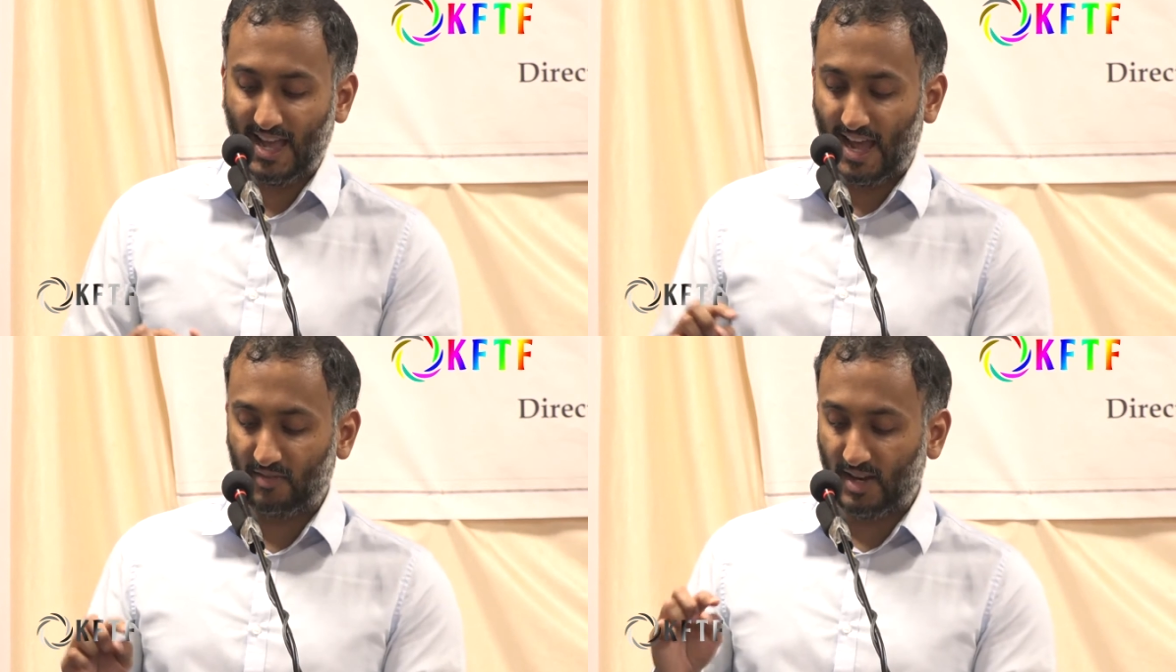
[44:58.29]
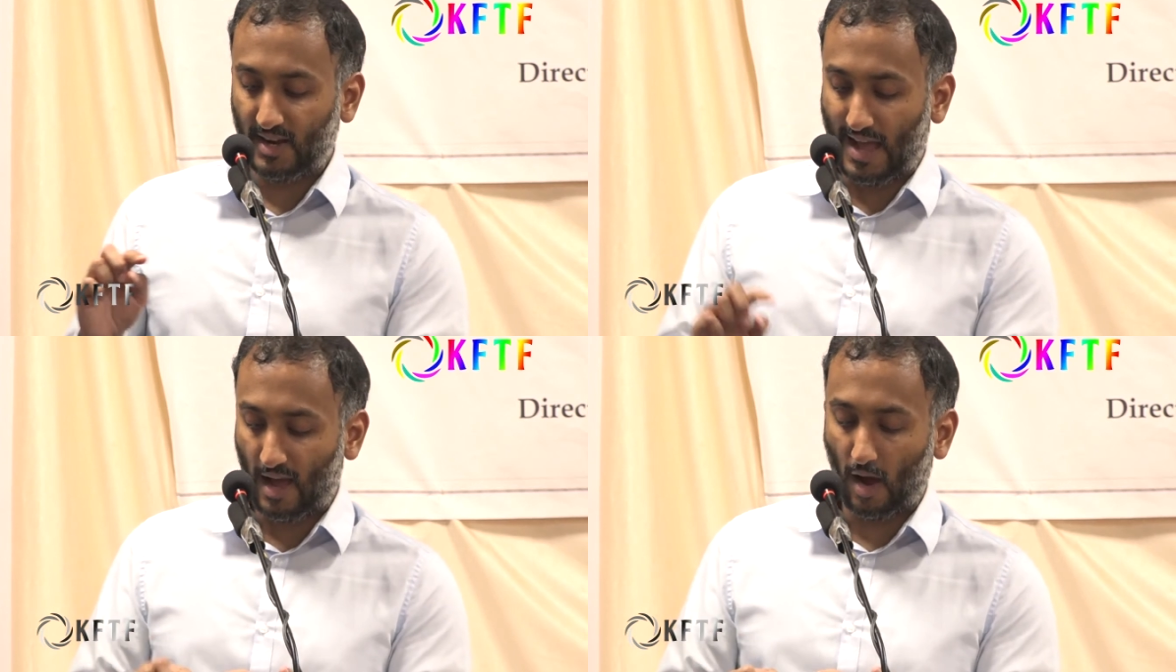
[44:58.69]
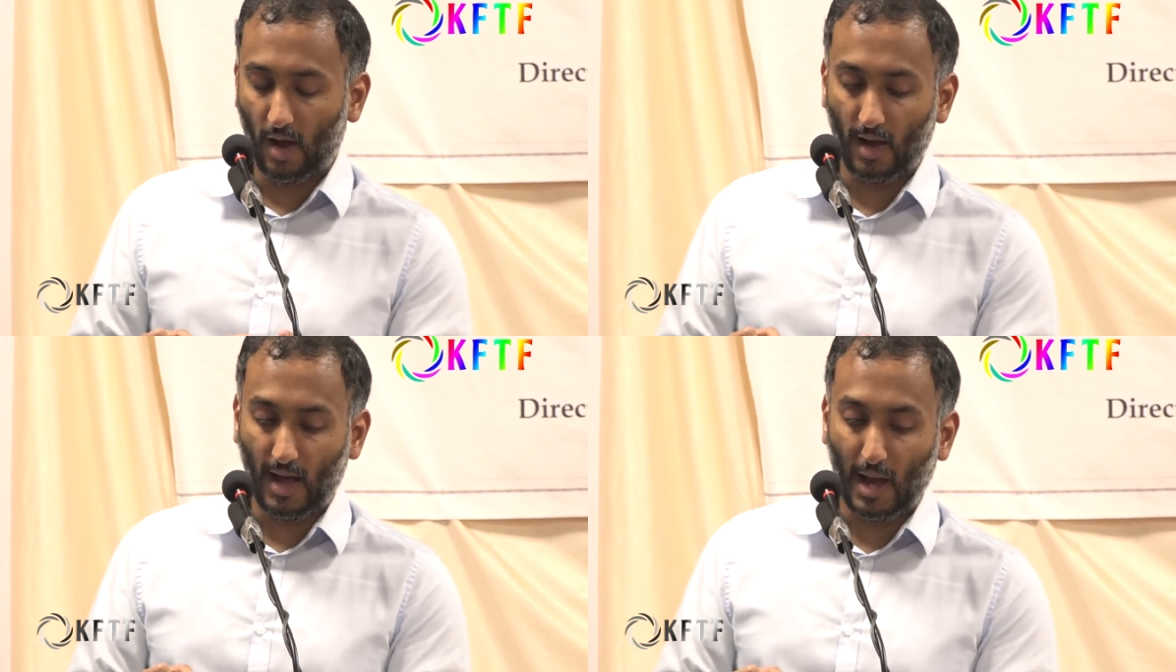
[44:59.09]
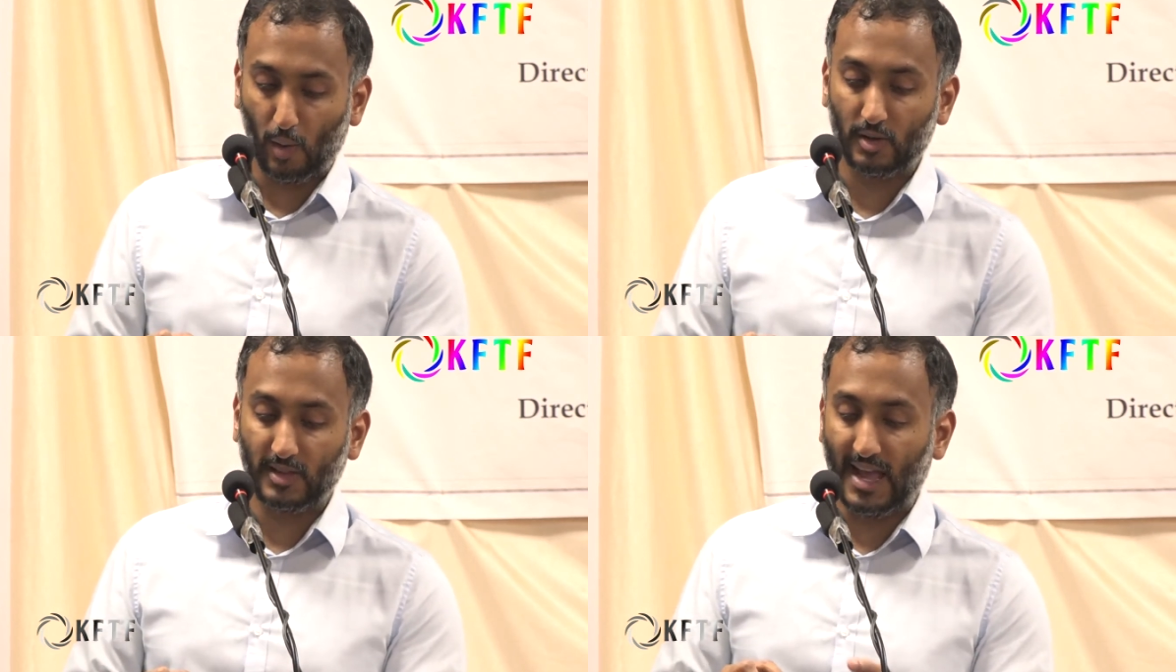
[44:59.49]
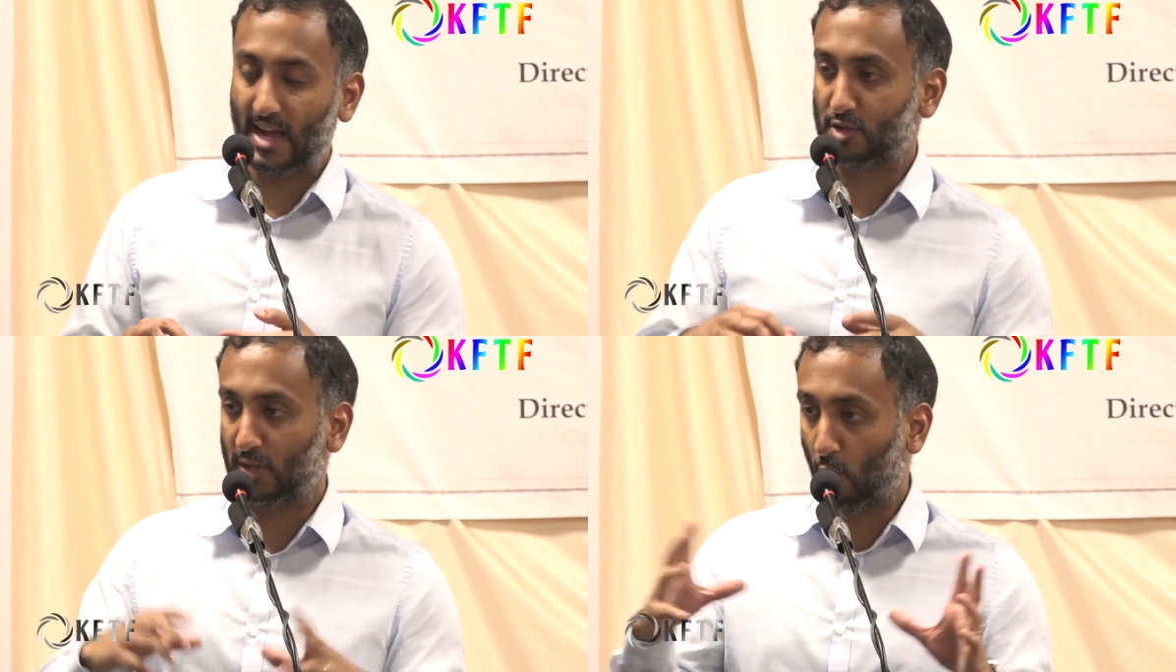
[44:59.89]
And then how are they
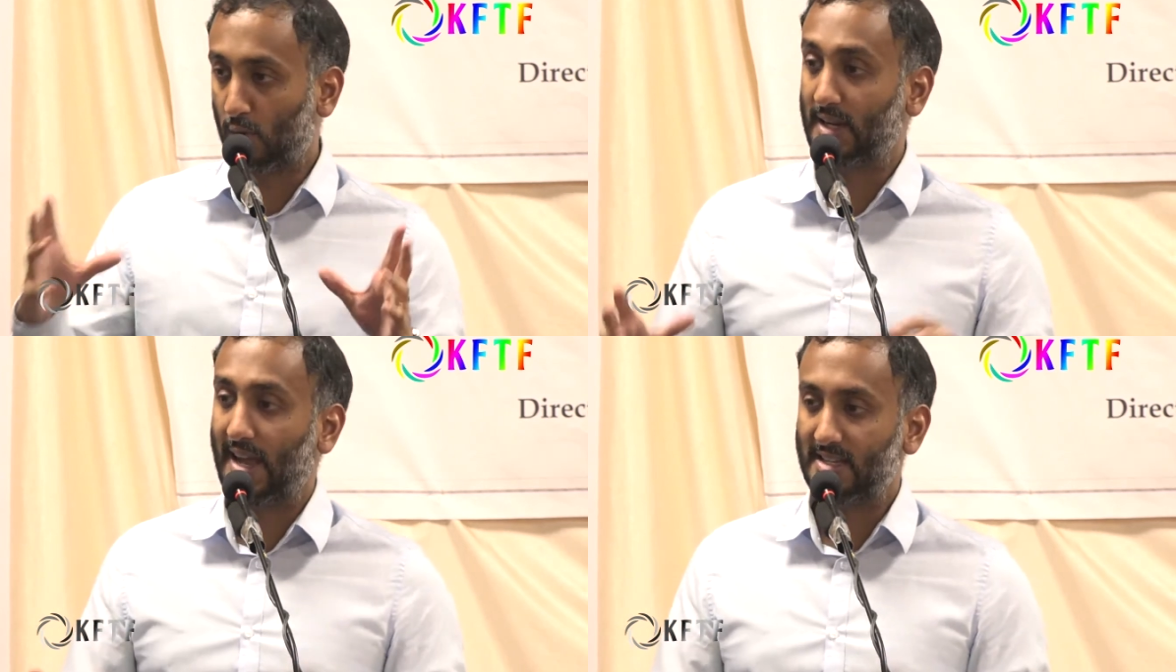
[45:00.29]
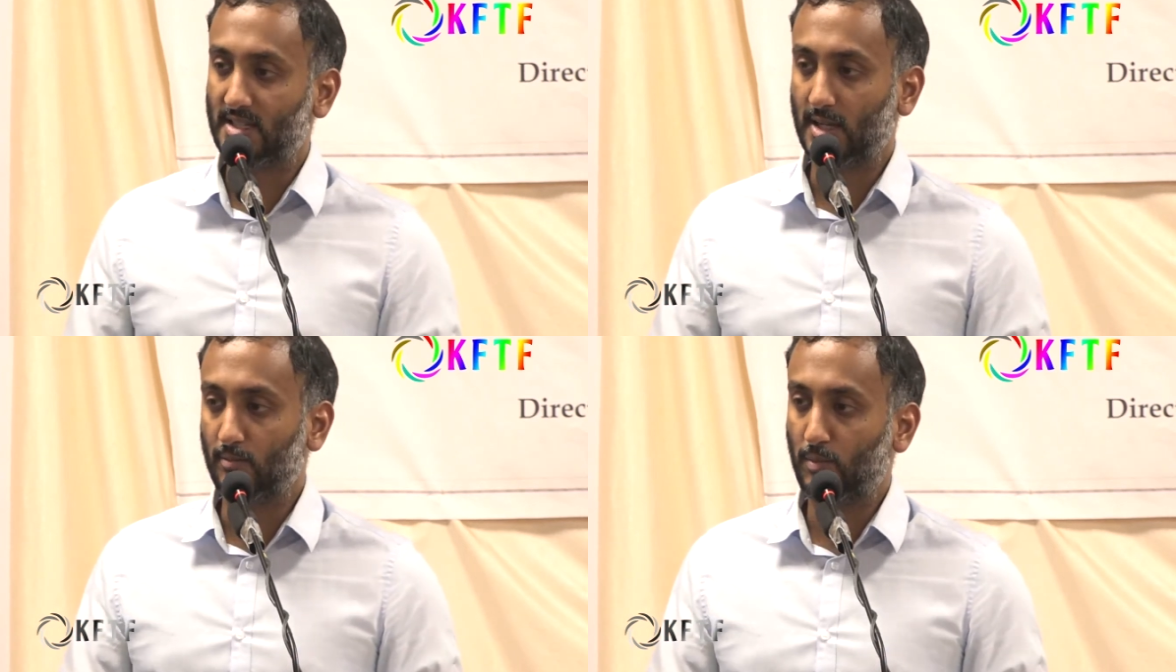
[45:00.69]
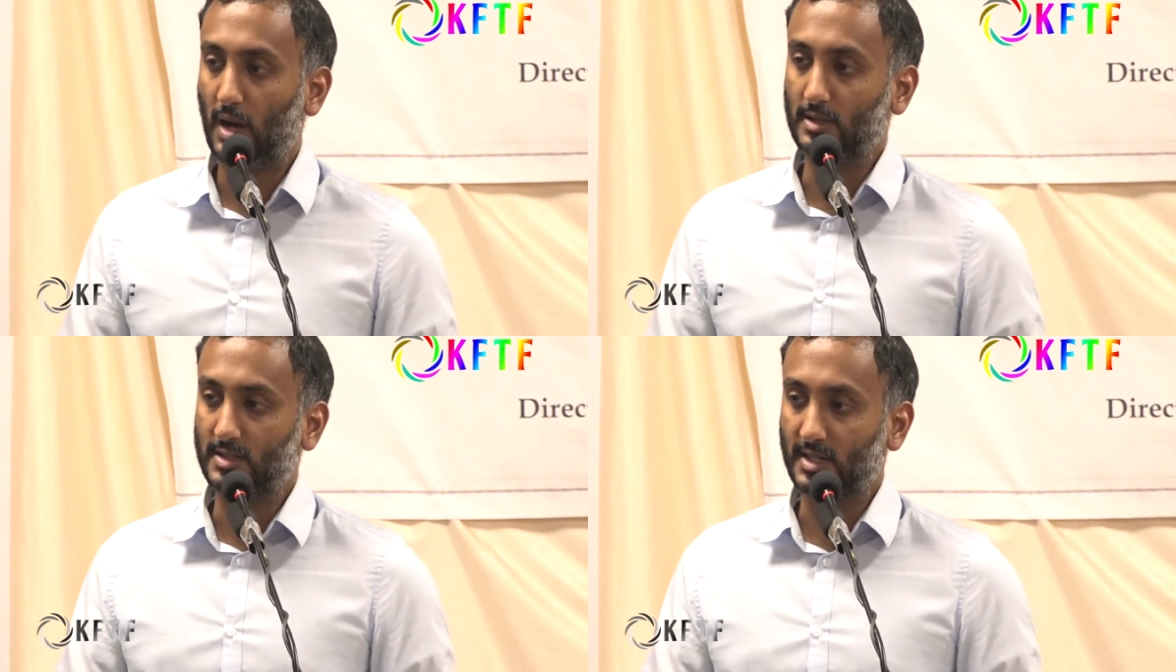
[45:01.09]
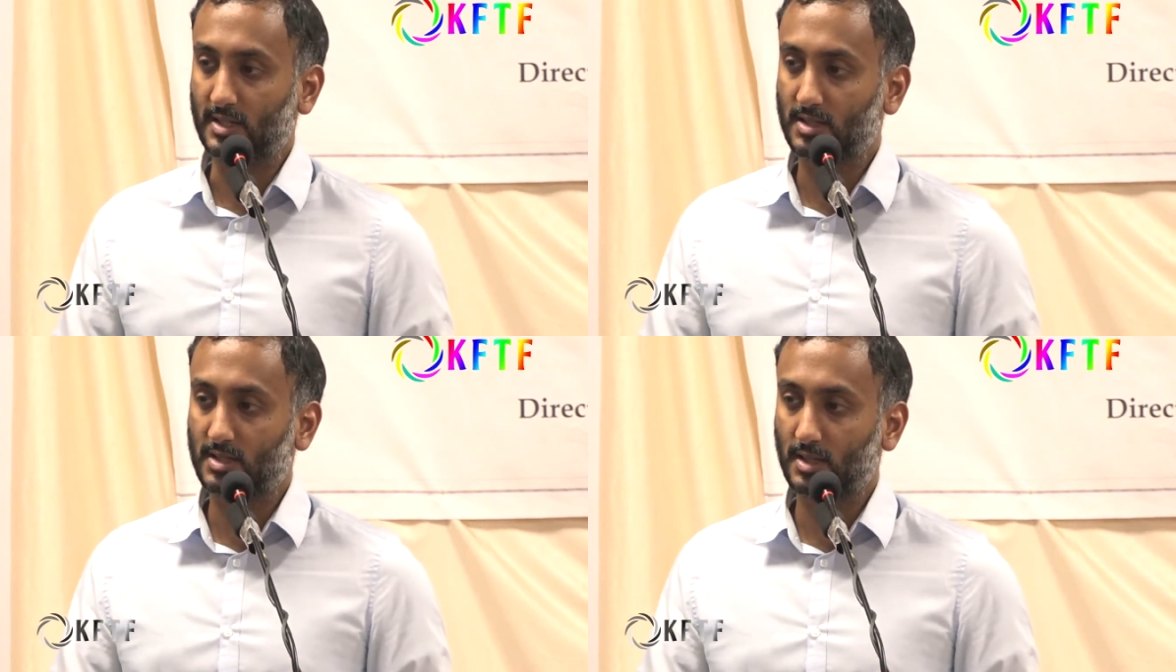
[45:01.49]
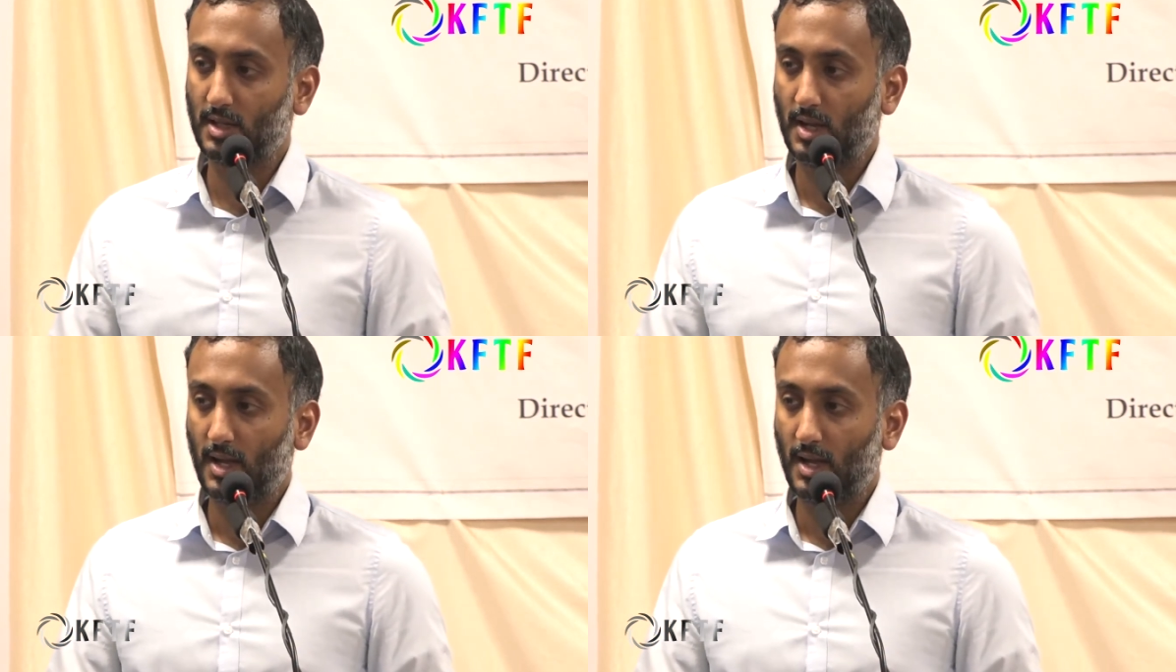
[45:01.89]
actually organizing politics?